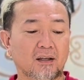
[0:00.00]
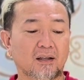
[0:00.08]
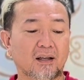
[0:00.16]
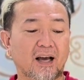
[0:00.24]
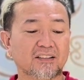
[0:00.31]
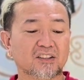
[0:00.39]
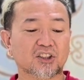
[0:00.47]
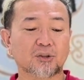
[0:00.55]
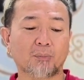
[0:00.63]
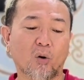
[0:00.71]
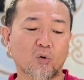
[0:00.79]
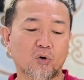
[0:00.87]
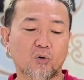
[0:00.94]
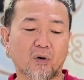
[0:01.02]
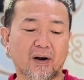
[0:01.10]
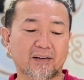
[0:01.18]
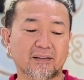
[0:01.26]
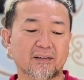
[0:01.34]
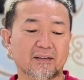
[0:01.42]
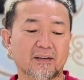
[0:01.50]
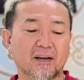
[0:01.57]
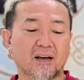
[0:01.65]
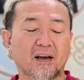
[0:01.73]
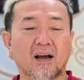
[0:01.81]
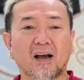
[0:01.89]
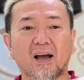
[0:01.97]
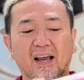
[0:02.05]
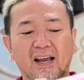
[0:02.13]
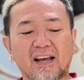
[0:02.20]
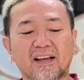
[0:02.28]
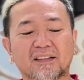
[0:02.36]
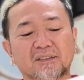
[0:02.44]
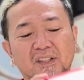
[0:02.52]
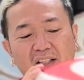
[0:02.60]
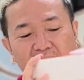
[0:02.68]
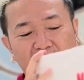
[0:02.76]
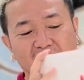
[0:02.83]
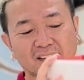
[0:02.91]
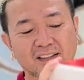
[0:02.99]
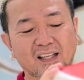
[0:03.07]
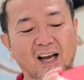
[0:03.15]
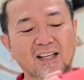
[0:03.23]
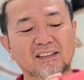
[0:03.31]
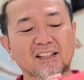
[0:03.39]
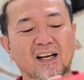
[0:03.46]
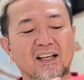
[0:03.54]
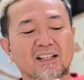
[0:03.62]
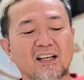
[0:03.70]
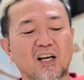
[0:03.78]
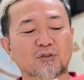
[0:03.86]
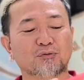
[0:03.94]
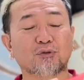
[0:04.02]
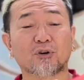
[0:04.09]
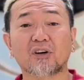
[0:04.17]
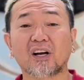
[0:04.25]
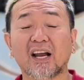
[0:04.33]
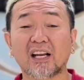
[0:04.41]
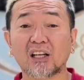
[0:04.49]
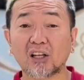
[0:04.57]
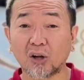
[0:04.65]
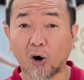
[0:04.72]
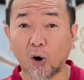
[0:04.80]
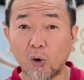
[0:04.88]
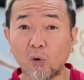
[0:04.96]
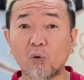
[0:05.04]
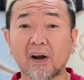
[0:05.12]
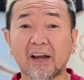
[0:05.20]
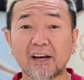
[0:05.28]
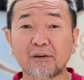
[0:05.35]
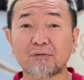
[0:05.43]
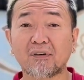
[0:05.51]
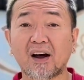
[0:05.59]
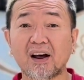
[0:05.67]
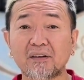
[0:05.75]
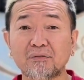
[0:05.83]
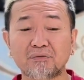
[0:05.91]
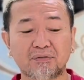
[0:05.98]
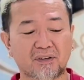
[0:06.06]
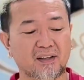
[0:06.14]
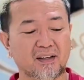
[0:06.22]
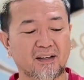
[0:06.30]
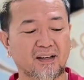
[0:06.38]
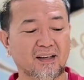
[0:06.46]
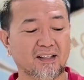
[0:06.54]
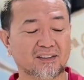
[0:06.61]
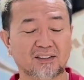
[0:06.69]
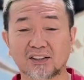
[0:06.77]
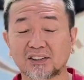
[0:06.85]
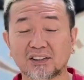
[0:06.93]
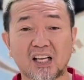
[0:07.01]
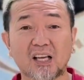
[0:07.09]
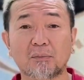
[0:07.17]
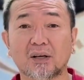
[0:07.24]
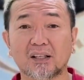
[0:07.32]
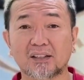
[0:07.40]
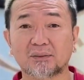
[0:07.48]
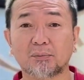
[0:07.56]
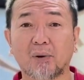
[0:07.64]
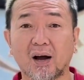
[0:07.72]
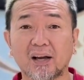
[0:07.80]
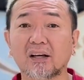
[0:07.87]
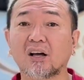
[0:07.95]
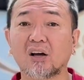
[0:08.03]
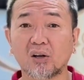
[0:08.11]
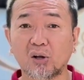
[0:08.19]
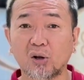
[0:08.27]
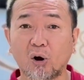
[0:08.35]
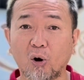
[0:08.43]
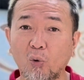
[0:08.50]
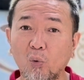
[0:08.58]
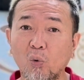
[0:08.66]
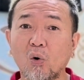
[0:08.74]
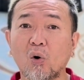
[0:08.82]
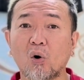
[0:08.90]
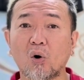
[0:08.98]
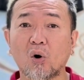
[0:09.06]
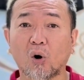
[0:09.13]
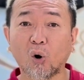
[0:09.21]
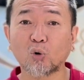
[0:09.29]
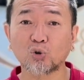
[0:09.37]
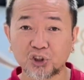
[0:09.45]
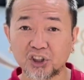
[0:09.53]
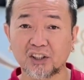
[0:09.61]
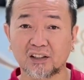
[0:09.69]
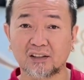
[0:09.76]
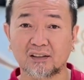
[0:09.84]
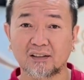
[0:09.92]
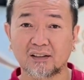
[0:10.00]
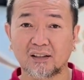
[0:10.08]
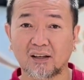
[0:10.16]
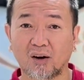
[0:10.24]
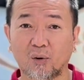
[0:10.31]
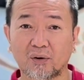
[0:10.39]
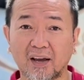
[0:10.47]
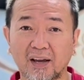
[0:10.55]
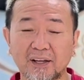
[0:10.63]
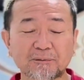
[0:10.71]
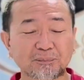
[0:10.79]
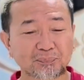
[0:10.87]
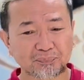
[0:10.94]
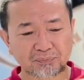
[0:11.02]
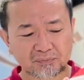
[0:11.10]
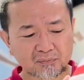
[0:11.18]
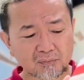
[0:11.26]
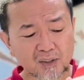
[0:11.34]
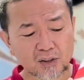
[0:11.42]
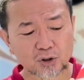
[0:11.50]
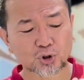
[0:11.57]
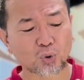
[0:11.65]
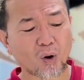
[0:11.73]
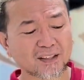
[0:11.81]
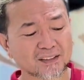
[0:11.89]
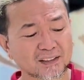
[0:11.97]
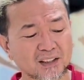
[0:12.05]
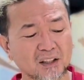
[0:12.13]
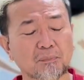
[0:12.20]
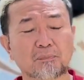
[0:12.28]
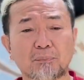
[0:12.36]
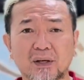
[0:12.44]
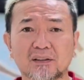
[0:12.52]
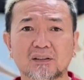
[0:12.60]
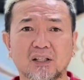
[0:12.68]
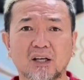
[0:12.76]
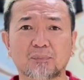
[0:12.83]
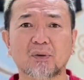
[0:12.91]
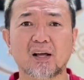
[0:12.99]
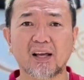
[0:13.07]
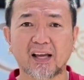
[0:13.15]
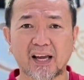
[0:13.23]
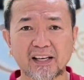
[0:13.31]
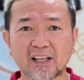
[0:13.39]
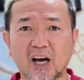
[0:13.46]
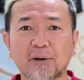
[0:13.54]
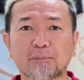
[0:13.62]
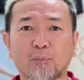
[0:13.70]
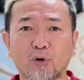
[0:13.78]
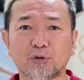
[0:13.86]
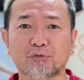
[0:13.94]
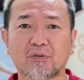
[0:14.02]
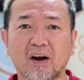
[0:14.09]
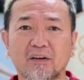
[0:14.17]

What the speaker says: Light Smoke Gray. And the size that I got for a low 85 is the same as my low OG. Okay? So I still picked up a 9.5.